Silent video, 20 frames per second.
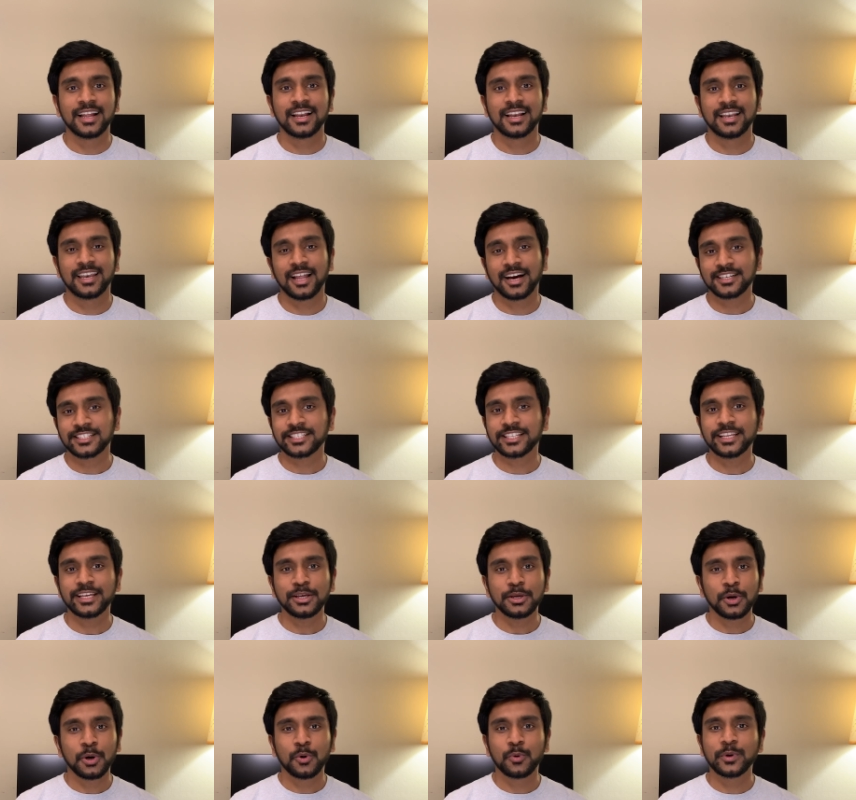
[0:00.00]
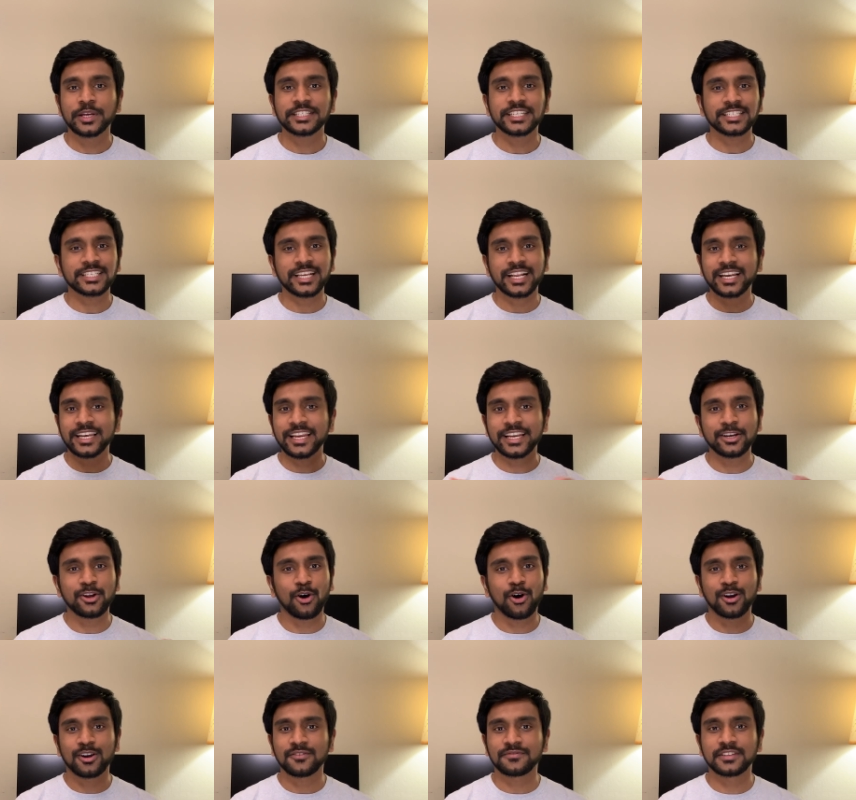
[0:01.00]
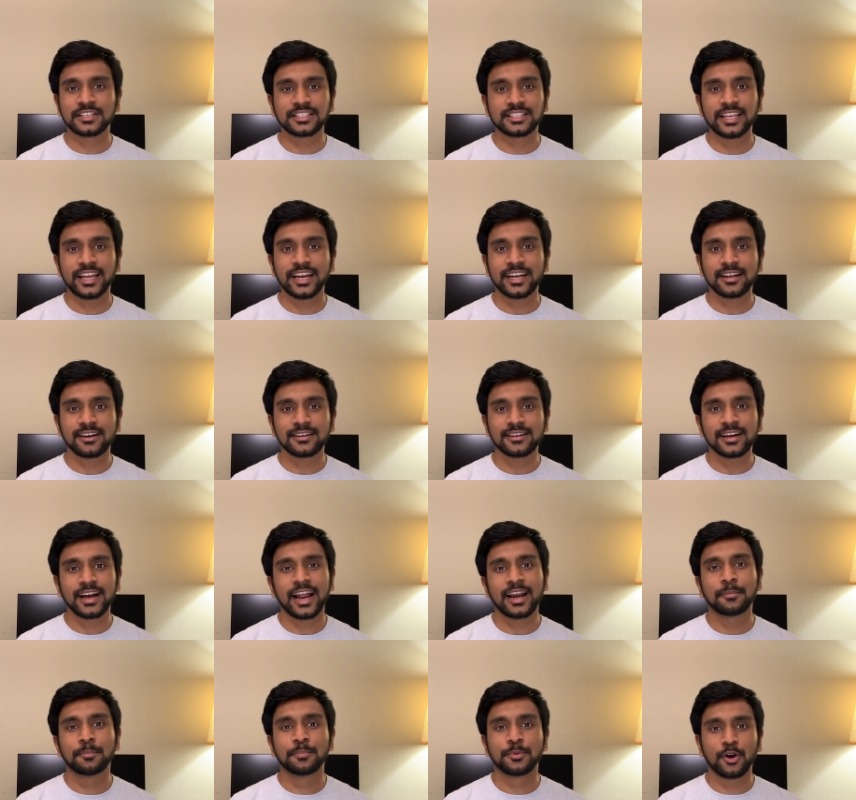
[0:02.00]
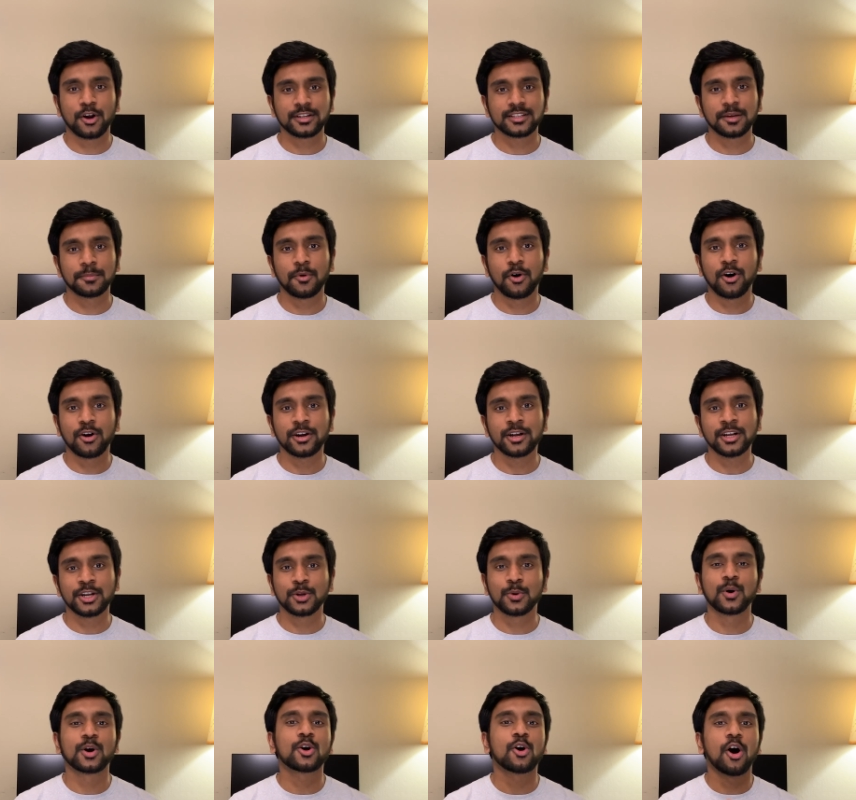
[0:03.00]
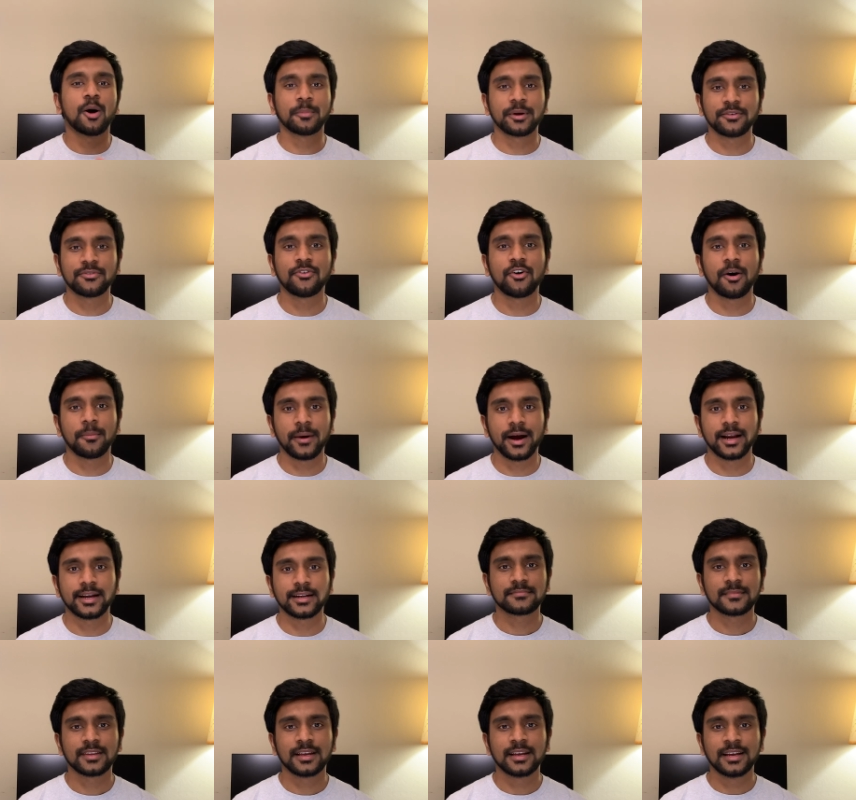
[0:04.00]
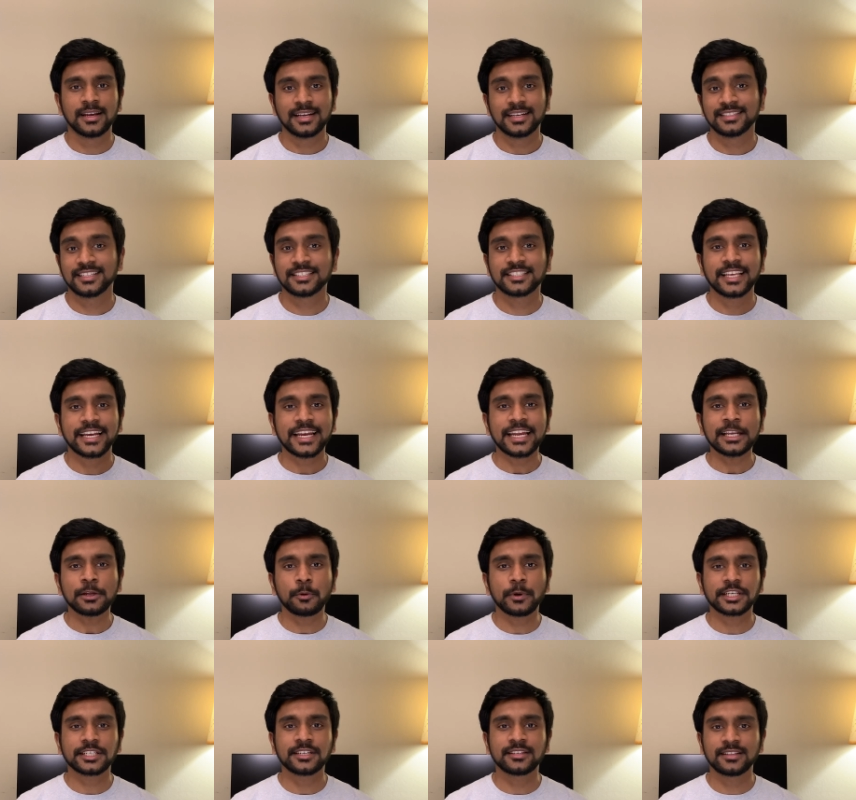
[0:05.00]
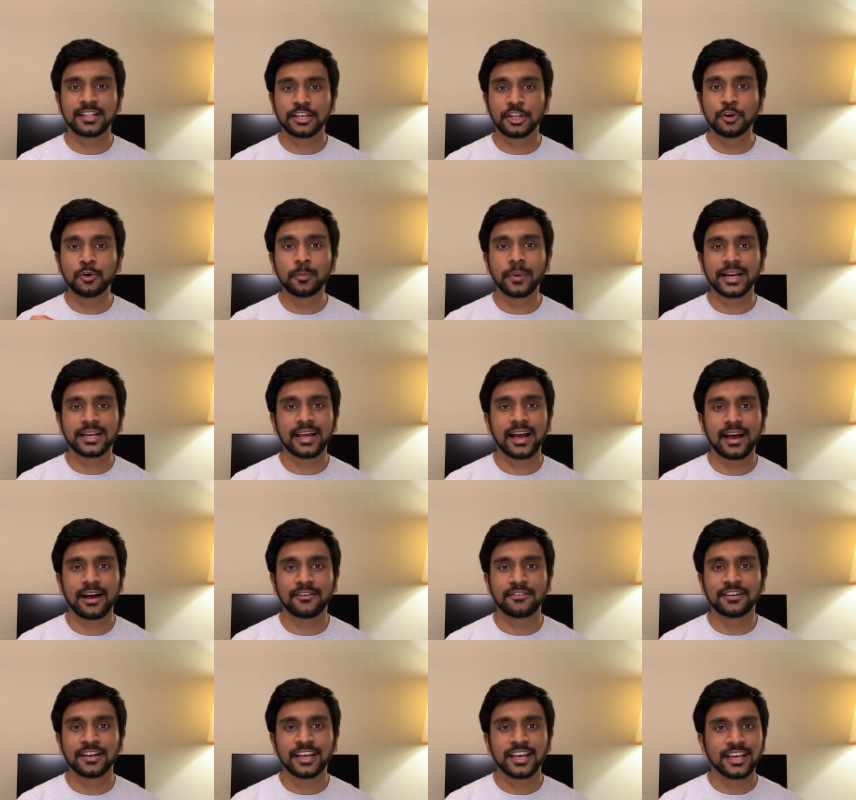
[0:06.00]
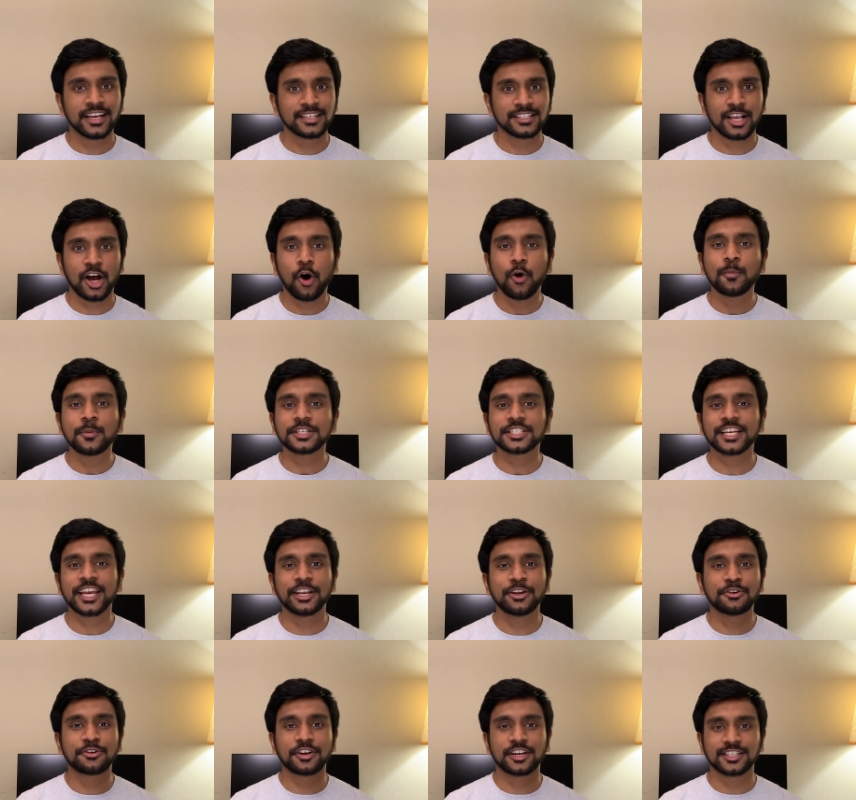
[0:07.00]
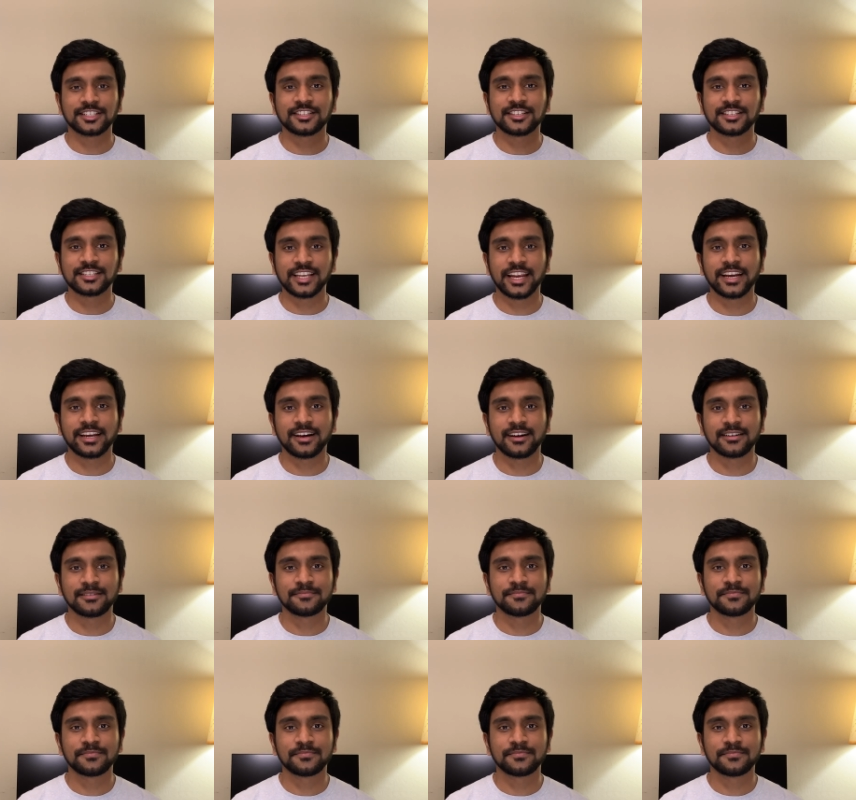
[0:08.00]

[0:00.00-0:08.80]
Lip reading: Lastly, we just cleaned all of this data and brought them on to a common format. The second question that you might have is, how much can you trust this data?